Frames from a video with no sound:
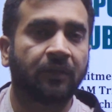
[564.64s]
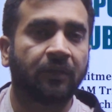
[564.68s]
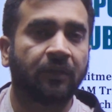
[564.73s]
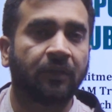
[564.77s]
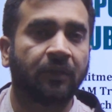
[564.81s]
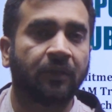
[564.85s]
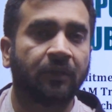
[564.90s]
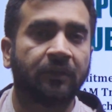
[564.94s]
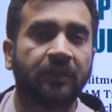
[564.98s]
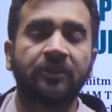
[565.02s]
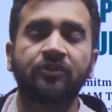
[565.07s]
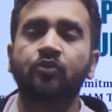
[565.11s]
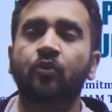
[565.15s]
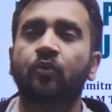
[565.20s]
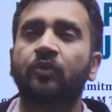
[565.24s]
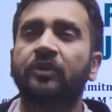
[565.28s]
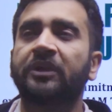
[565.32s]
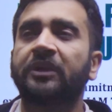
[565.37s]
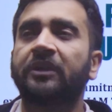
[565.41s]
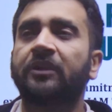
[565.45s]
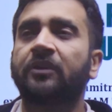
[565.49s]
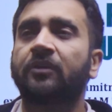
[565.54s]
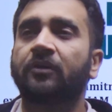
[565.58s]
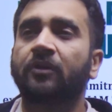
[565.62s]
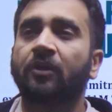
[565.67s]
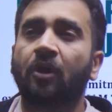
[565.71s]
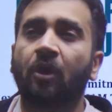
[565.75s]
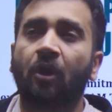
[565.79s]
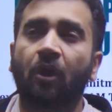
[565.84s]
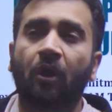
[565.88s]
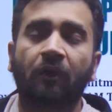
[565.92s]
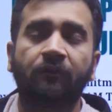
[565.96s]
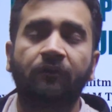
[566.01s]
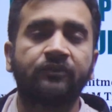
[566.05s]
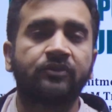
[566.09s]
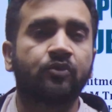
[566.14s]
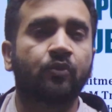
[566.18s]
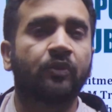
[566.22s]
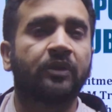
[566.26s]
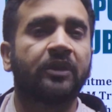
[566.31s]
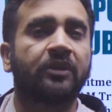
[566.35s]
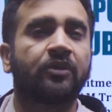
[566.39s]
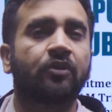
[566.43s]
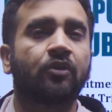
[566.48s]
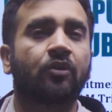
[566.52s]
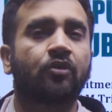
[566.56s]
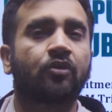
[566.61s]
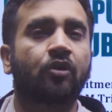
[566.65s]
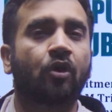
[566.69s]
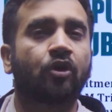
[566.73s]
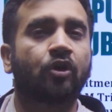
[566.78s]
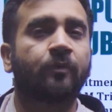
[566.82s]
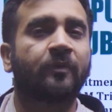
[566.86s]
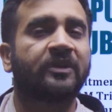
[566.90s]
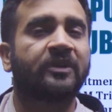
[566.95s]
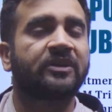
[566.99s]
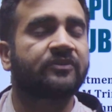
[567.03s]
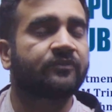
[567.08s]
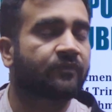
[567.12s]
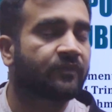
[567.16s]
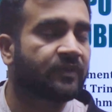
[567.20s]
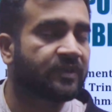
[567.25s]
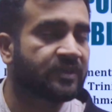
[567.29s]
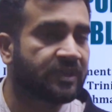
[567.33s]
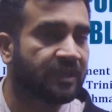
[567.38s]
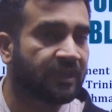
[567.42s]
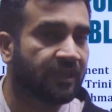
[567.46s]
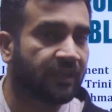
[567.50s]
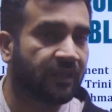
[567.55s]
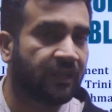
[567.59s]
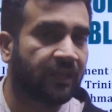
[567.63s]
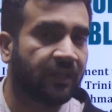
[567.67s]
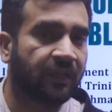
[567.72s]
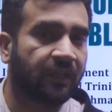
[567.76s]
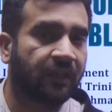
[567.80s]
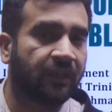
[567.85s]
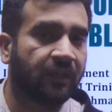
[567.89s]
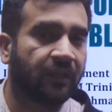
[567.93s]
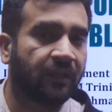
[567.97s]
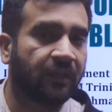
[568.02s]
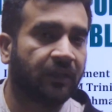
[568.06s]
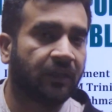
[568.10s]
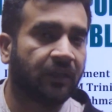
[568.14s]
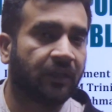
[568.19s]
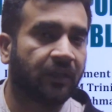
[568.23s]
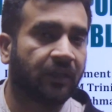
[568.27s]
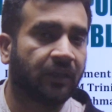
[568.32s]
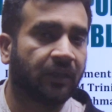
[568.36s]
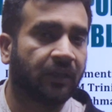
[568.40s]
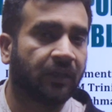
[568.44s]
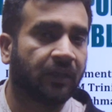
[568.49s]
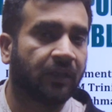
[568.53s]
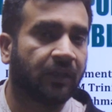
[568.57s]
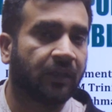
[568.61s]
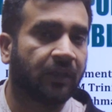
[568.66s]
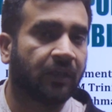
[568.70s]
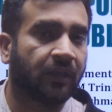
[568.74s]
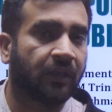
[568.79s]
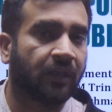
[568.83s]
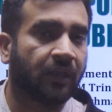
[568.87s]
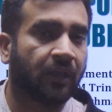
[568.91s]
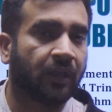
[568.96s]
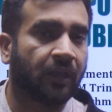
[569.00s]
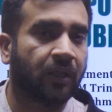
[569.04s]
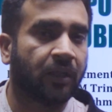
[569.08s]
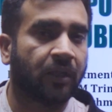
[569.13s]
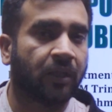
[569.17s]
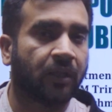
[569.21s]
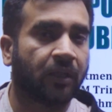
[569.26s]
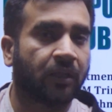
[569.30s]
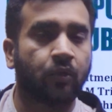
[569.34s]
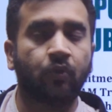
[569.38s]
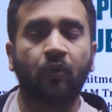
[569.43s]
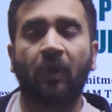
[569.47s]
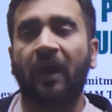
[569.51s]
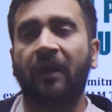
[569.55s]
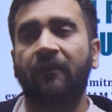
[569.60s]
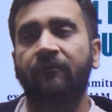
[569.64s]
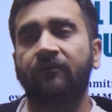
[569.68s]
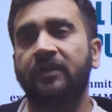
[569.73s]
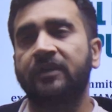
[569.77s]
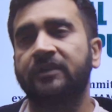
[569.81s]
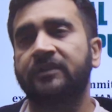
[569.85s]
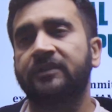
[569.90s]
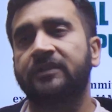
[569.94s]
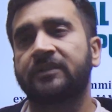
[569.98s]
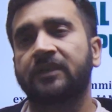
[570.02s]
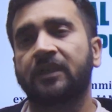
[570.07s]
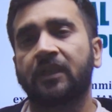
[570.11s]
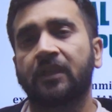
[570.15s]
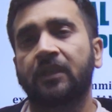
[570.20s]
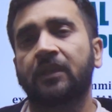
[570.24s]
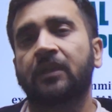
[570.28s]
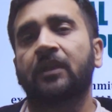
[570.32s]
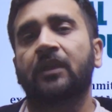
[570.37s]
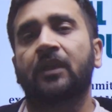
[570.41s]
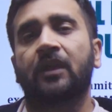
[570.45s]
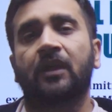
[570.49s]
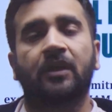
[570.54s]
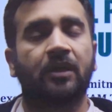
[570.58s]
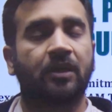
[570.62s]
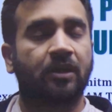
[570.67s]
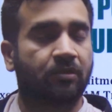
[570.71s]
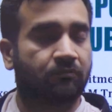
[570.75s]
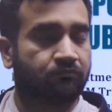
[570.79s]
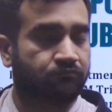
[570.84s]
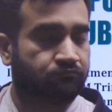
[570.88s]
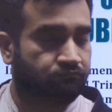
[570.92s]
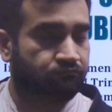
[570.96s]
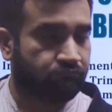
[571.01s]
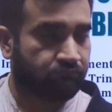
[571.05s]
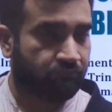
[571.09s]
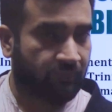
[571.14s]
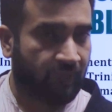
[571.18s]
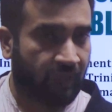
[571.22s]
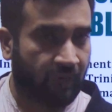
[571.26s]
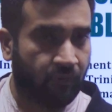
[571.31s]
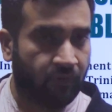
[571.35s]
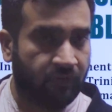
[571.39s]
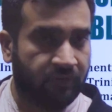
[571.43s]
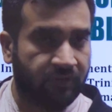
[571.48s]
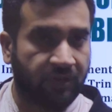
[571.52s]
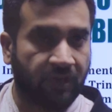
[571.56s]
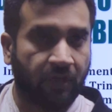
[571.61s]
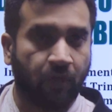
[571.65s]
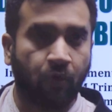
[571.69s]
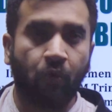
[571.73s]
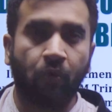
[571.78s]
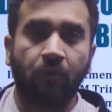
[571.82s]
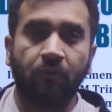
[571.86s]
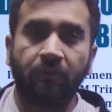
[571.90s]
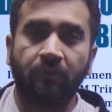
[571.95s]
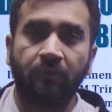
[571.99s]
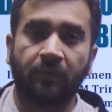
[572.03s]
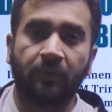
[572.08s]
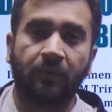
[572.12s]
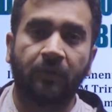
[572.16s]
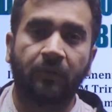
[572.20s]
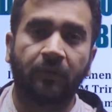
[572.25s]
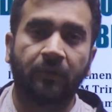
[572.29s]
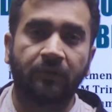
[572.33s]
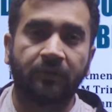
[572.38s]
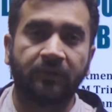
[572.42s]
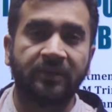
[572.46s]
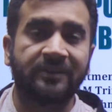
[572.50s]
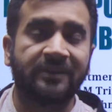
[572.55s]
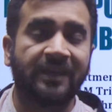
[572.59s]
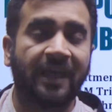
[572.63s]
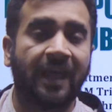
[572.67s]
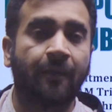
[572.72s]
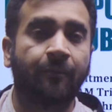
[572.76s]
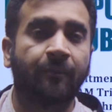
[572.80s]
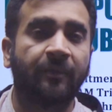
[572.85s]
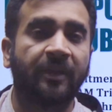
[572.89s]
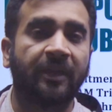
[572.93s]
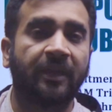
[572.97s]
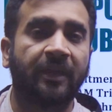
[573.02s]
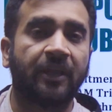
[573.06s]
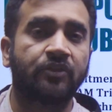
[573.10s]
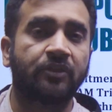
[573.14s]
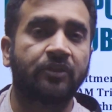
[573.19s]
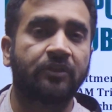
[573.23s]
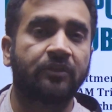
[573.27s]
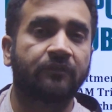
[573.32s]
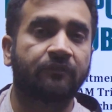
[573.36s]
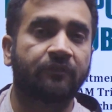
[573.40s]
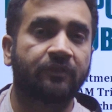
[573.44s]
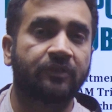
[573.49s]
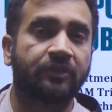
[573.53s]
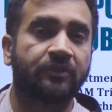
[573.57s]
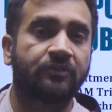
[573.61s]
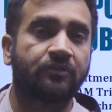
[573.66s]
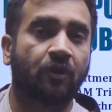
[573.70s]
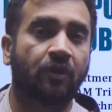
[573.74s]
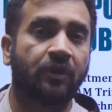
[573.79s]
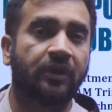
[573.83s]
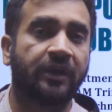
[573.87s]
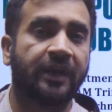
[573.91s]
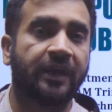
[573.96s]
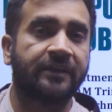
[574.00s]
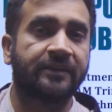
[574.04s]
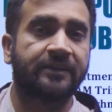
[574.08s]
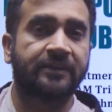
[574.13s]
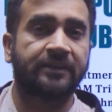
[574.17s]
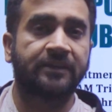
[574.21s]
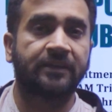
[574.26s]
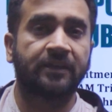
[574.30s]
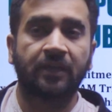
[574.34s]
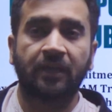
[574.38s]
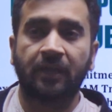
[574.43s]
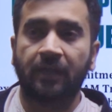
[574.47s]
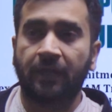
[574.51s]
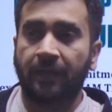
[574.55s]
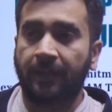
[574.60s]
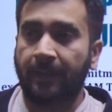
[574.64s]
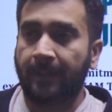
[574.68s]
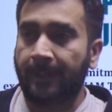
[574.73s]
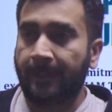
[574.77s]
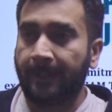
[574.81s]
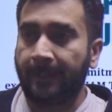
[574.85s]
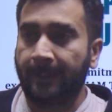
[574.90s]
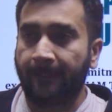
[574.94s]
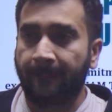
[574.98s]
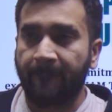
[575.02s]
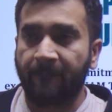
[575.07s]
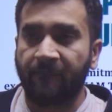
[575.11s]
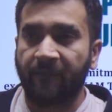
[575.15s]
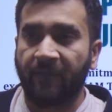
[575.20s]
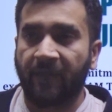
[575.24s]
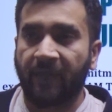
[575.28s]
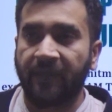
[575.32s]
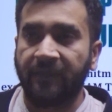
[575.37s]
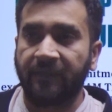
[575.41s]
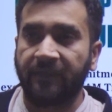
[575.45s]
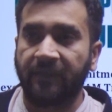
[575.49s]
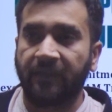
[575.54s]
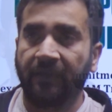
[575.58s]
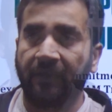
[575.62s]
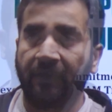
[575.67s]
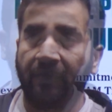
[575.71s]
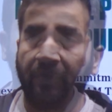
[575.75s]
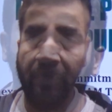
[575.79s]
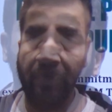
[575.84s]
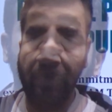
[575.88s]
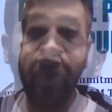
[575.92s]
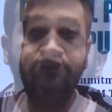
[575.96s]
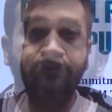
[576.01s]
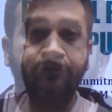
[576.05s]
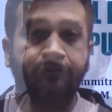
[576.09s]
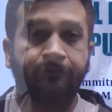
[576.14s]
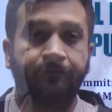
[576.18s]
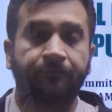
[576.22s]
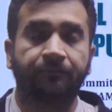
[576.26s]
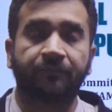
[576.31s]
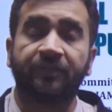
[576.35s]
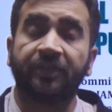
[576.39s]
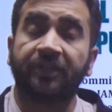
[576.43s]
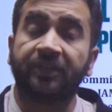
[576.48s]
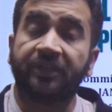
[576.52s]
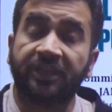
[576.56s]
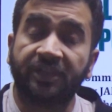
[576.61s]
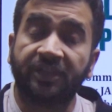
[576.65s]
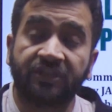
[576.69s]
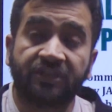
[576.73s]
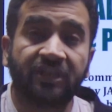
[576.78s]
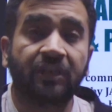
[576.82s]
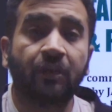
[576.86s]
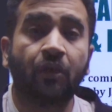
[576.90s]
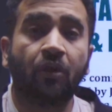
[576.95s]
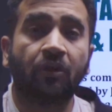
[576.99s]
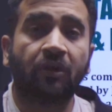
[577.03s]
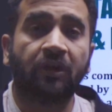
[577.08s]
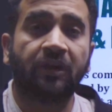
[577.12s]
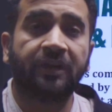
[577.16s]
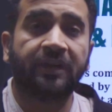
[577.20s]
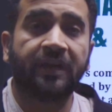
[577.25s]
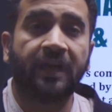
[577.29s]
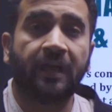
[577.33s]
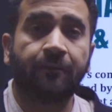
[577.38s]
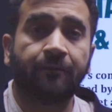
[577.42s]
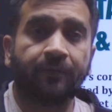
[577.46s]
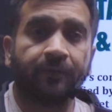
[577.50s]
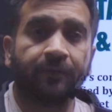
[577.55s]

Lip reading: There's no need of storing your documents physically. You have this, I would say, this application which is called as, I think, the DigiLocker app.